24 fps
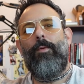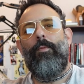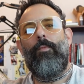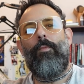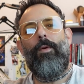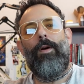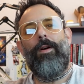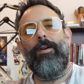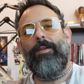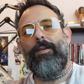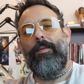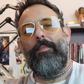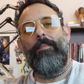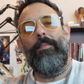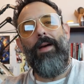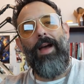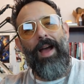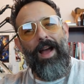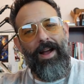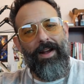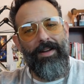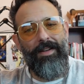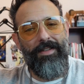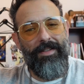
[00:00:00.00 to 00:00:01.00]
Welcome
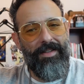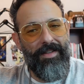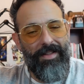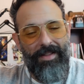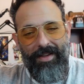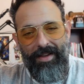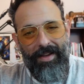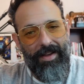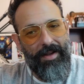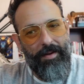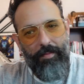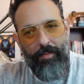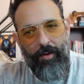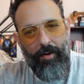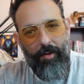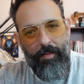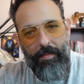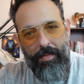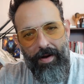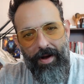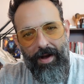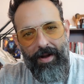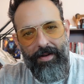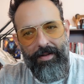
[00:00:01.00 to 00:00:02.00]
back to the
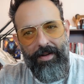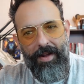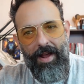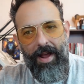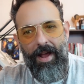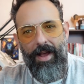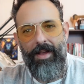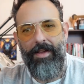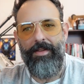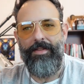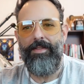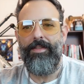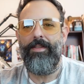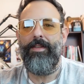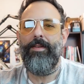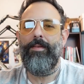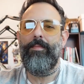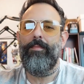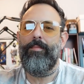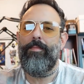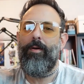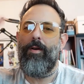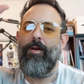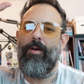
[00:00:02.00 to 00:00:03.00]
Inkpulp Podcast,
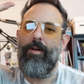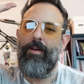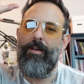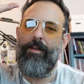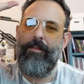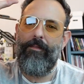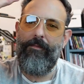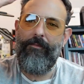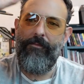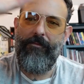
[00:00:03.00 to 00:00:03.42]
part